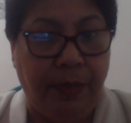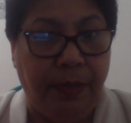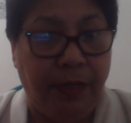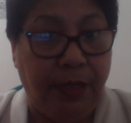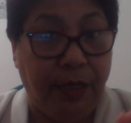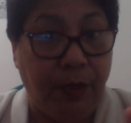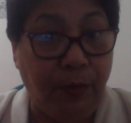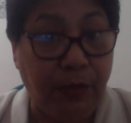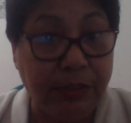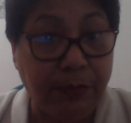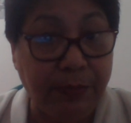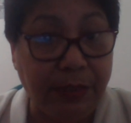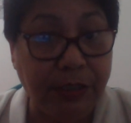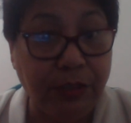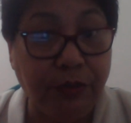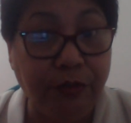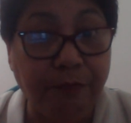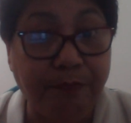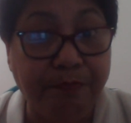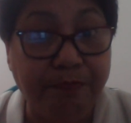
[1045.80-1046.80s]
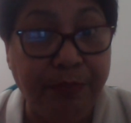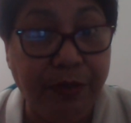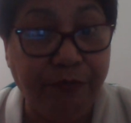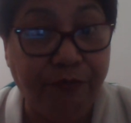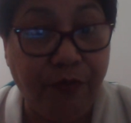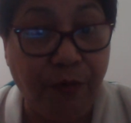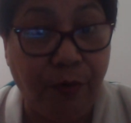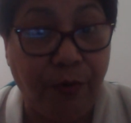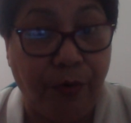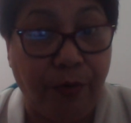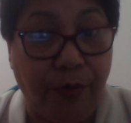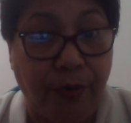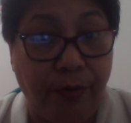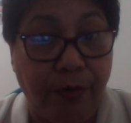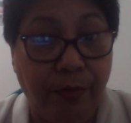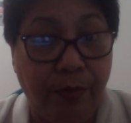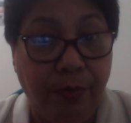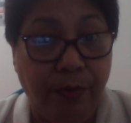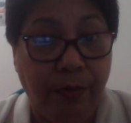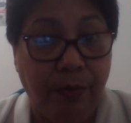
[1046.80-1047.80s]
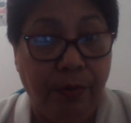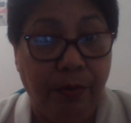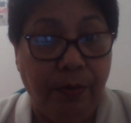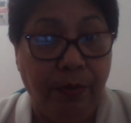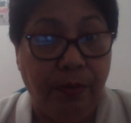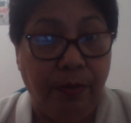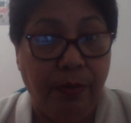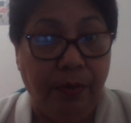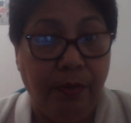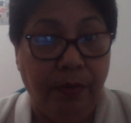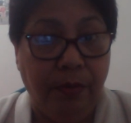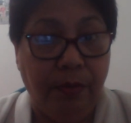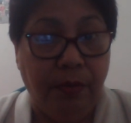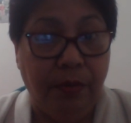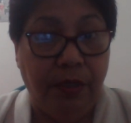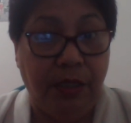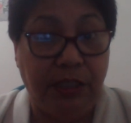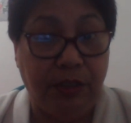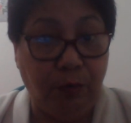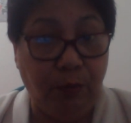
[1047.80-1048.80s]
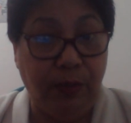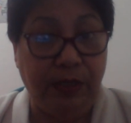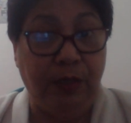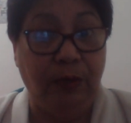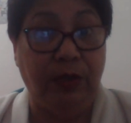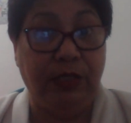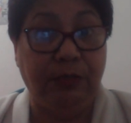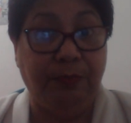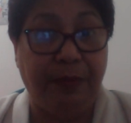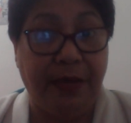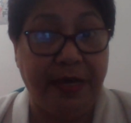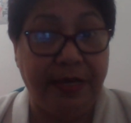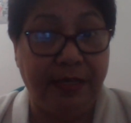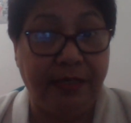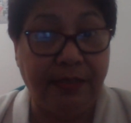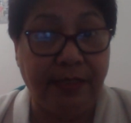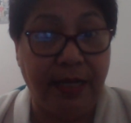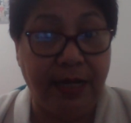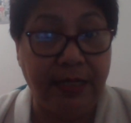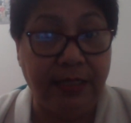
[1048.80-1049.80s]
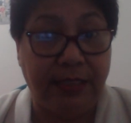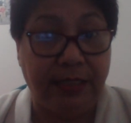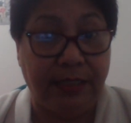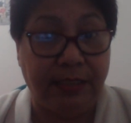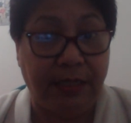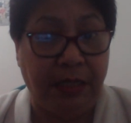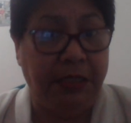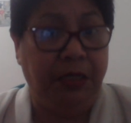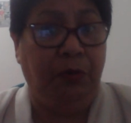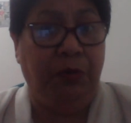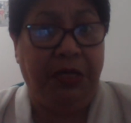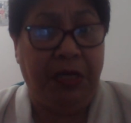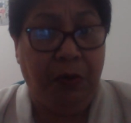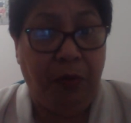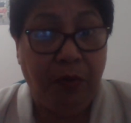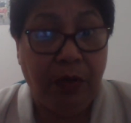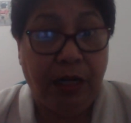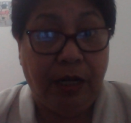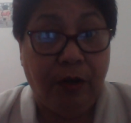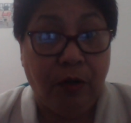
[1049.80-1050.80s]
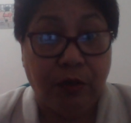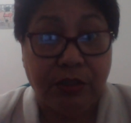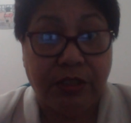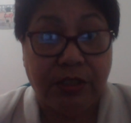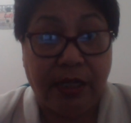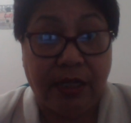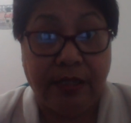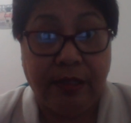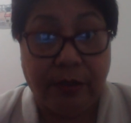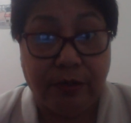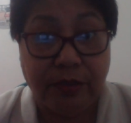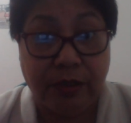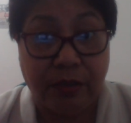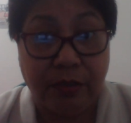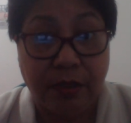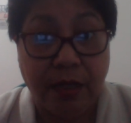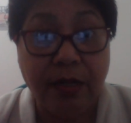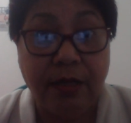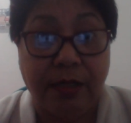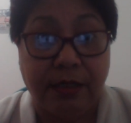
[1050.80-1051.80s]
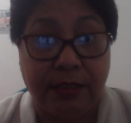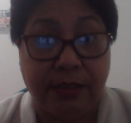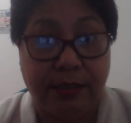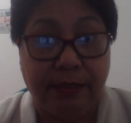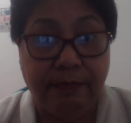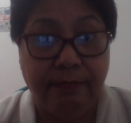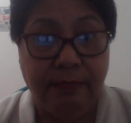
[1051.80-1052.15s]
He was being duped before. He was paying taxes and he only lost $10,000.